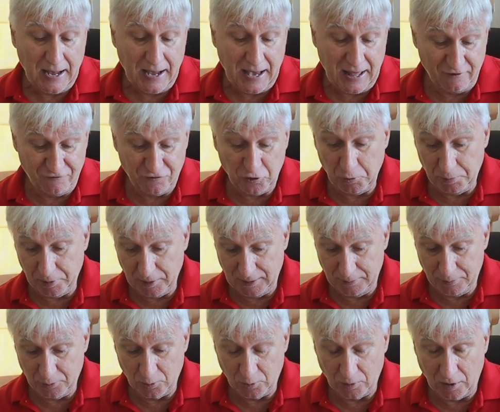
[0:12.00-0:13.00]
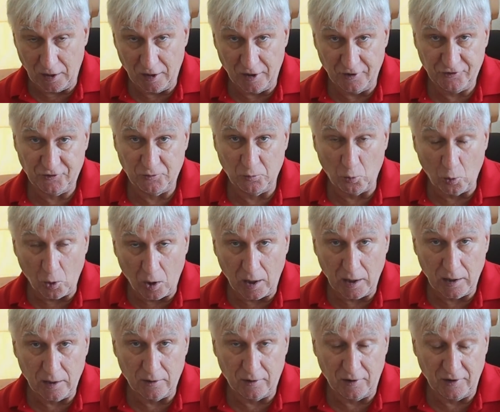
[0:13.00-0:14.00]
And a few people asked
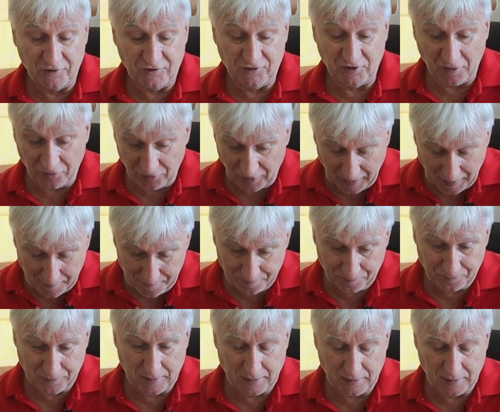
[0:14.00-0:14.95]
why I said that.